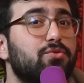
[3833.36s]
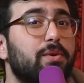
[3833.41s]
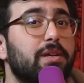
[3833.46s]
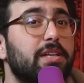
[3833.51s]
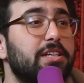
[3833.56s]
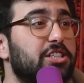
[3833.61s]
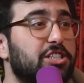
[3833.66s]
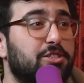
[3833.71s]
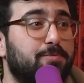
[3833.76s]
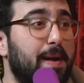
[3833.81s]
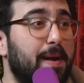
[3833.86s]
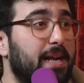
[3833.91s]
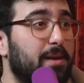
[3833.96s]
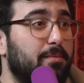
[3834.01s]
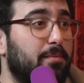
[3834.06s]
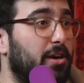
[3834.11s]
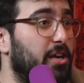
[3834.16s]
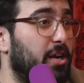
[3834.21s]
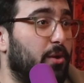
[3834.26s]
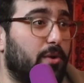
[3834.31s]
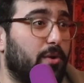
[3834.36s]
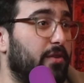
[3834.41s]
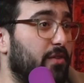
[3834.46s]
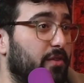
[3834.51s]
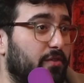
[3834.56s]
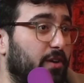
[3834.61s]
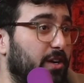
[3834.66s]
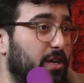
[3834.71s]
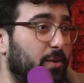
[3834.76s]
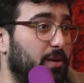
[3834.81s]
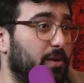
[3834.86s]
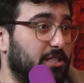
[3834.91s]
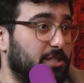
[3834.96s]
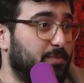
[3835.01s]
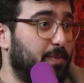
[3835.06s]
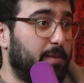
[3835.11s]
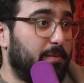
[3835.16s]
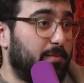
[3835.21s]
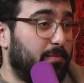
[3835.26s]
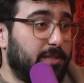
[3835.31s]
really just spending money on whatever the fuck he wants to
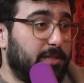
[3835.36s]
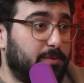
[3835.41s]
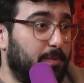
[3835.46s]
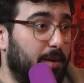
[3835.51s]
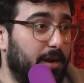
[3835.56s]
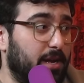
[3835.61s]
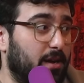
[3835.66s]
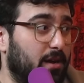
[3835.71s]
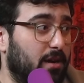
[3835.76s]
spend Dude, his money